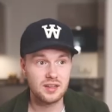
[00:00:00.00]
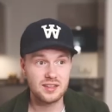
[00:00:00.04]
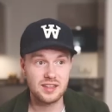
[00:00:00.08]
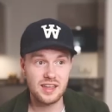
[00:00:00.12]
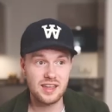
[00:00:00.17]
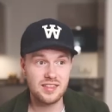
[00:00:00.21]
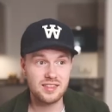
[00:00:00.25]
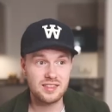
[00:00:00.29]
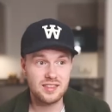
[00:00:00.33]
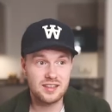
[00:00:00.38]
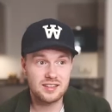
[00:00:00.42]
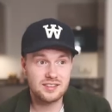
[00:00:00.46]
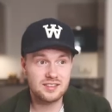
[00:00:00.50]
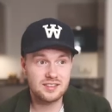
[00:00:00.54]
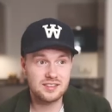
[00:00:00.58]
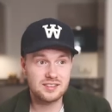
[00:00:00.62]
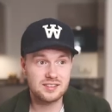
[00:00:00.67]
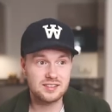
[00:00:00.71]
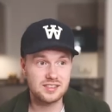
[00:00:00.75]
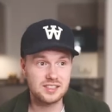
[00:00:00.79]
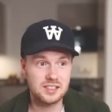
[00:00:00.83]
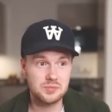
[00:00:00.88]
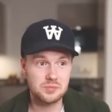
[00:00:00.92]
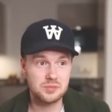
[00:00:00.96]
again, there
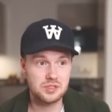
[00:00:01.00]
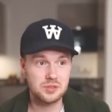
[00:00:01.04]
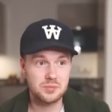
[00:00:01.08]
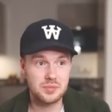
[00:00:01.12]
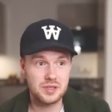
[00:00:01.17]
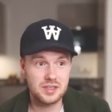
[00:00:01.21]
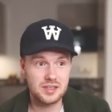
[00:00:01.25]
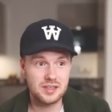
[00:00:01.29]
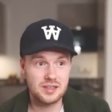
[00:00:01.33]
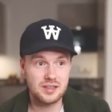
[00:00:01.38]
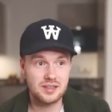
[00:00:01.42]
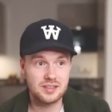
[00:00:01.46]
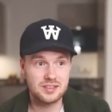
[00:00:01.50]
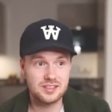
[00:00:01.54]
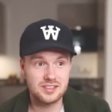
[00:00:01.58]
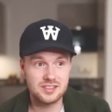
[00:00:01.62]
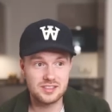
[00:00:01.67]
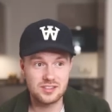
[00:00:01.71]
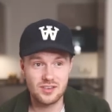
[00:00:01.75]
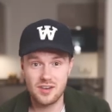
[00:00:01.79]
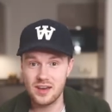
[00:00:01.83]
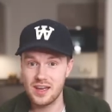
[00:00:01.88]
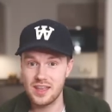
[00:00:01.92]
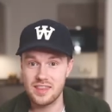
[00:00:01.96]
doesn't seem to be a
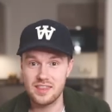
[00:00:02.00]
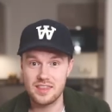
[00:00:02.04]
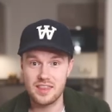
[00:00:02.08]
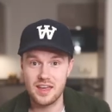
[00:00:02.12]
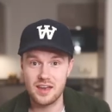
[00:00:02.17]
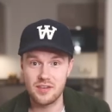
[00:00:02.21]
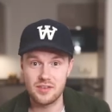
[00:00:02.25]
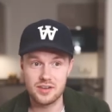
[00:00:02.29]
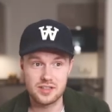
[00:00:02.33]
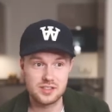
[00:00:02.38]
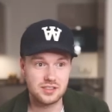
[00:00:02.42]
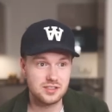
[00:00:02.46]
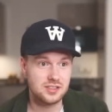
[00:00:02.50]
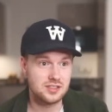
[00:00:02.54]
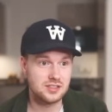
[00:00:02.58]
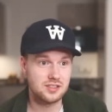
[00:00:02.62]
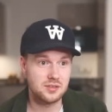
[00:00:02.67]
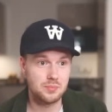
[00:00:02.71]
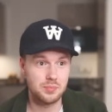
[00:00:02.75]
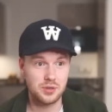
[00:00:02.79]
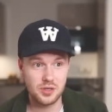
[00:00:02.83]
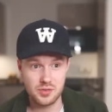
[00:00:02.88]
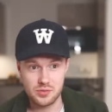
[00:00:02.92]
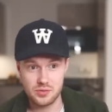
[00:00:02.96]
design there. It's
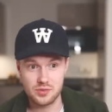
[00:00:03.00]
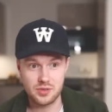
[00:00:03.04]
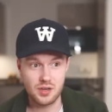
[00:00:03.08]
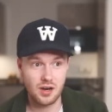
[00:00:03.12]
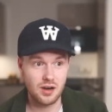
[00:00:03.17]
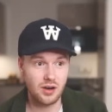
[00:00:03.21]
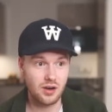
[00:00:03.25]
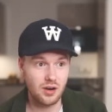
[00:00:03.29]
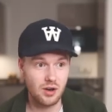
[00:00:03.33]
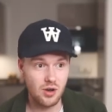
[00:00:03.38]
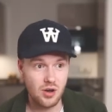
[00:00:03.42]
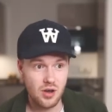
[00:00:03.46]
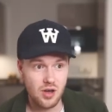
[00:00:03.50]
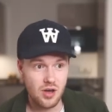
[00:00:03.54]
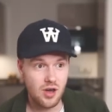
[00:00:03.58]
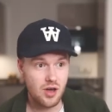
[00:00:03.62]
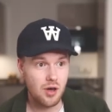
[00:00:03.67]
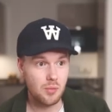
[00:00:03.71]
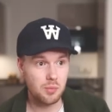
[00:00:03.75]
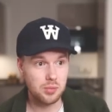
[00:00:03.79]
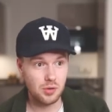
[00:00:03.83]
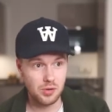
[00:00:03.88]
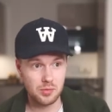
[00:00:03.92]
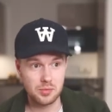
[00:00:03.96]
just a blue car,
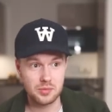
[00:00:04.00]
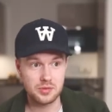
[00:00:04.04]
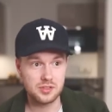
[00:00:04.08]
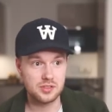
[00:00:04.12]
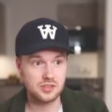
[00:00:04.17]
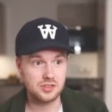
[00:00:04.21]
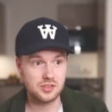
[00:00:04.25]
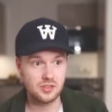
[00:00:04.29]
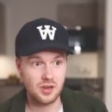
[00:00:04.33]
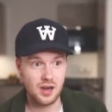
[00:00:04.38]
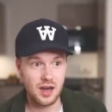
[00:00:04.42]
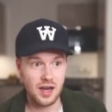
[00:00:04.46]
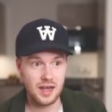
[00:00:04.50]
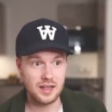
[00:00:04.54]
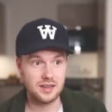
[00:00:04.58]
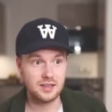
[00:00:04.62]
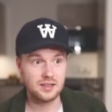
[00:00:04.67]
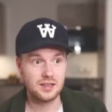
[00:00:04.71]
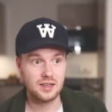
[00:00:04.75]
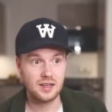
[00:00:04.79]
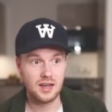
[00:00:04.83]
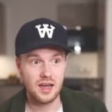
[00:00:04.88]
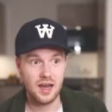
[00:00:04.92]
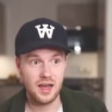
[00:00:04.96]
a blob on the
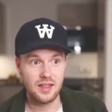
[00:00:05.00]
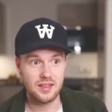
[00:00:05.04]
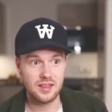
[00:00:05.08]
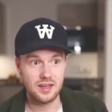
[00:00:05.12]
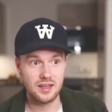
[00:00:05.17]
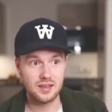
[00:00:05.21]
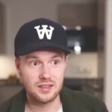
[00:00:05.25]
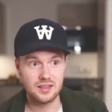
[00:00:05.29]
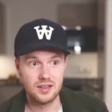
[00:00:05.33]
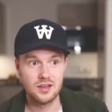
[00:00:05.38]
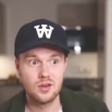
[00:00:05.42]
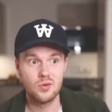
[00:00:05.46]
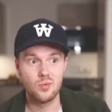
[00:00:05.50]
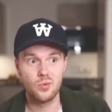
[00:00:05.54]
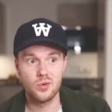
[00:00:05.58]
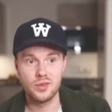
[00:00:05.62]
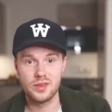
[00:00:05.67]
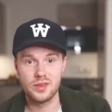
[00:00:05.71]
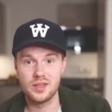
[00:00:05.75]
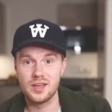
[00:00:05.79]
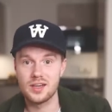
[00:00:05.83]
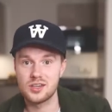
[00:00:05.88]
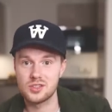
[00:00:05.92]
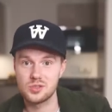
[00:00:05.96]
side, and then
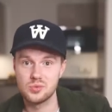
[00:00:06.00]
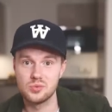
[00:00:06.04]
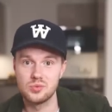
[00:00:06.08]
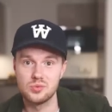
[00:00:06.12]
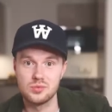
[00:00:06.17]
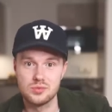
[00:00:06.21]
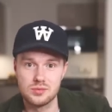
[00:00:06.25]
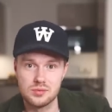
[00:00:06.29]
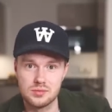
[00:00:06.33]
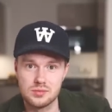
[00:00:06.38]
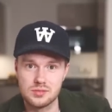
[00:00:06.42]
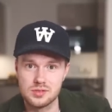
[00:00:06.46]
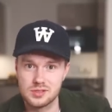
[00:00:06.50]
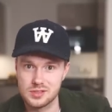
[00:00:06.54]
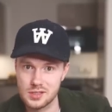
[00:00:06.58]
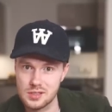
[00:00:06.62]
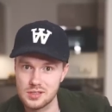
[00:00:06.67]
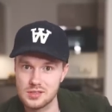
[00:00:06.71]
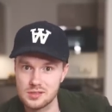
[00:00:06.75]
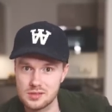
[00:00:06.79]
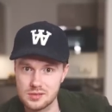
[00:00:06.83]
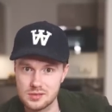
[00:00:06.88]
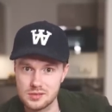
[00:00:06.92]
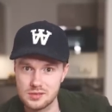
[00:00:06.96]
when the actual
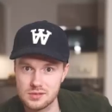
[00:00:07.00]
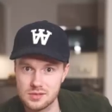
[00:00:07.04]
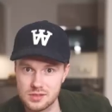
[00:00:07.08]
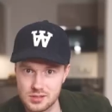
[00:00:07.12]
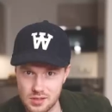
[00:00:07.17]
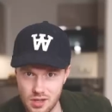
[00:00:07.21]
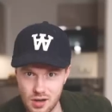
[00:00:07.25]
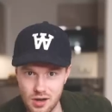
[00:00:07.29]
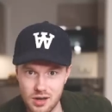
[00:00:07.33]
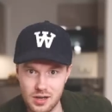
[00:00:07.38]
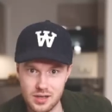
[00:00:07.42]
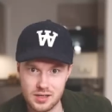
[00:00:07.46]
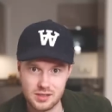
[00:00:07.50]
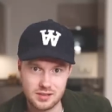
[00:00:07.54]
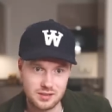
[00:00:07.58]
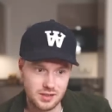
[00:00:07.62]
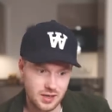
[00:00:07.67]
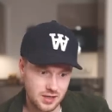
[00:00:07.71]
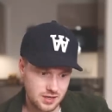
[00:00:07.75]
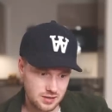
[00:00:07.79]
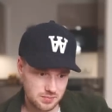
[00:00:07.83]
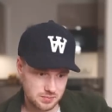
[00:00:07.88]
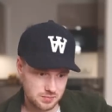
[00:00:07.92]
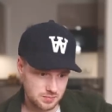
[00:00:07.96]
season started,
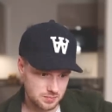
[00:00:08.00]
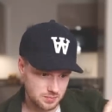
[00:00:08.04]
they